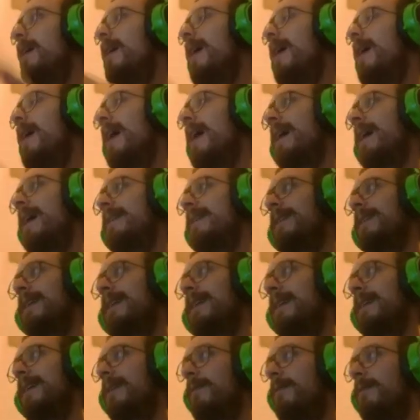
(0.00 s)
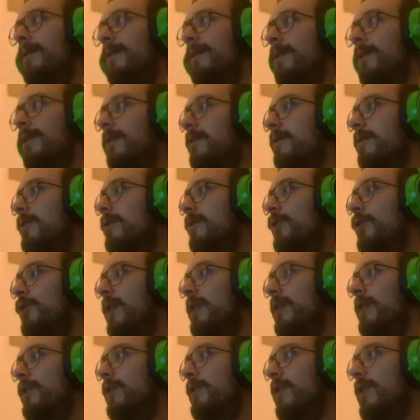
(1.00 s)
I think it will not
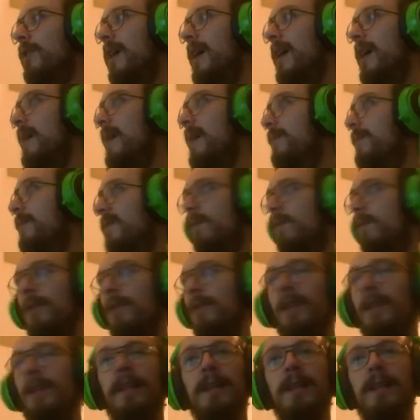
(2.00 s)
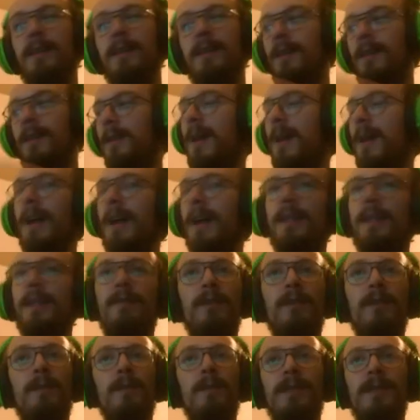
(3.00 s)
change. Absolutely nothing. The item
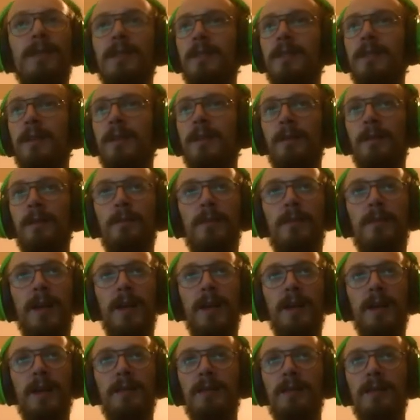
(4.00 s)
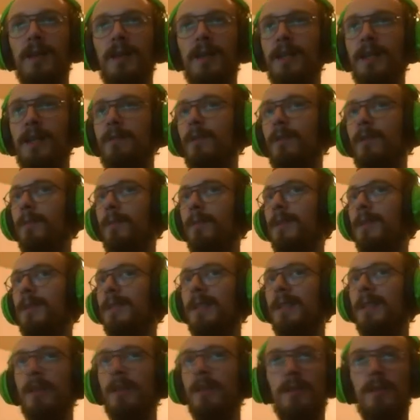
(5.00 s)
will be still played, will be
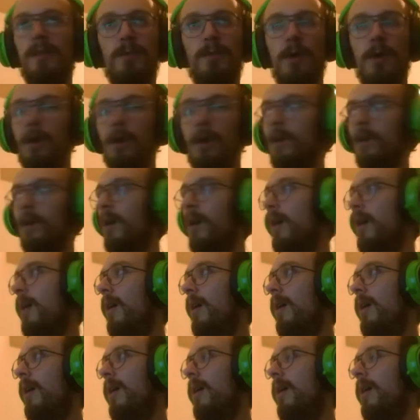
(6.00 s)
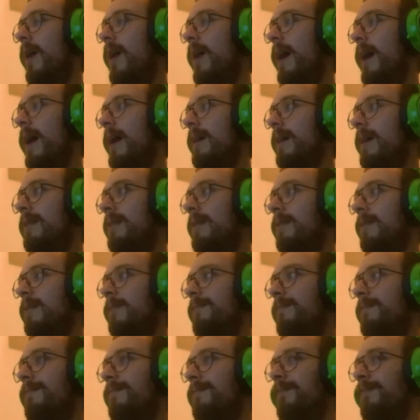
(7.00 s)
still strong. And
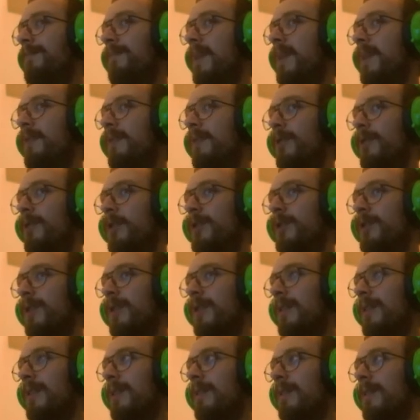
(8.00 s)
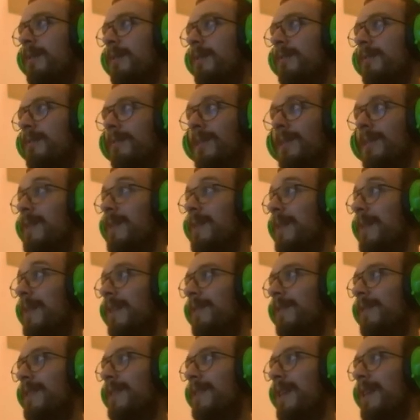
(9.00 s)
unfortunately, the meta
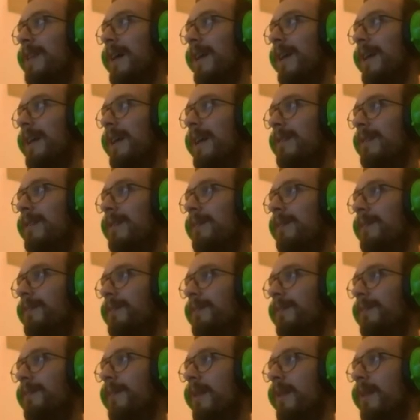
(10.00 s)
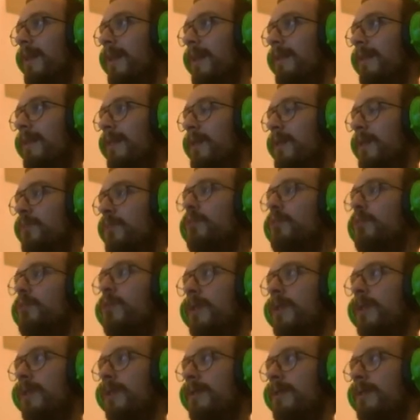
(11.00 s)
will stay unhealthy with
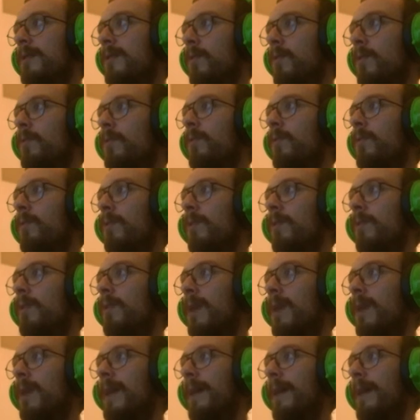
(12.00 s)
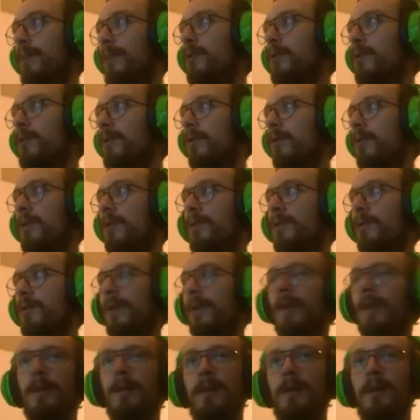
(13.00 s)
bruisers who can abuse Gore
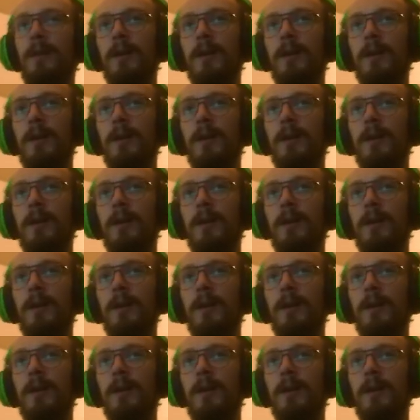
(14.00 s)
Drinker.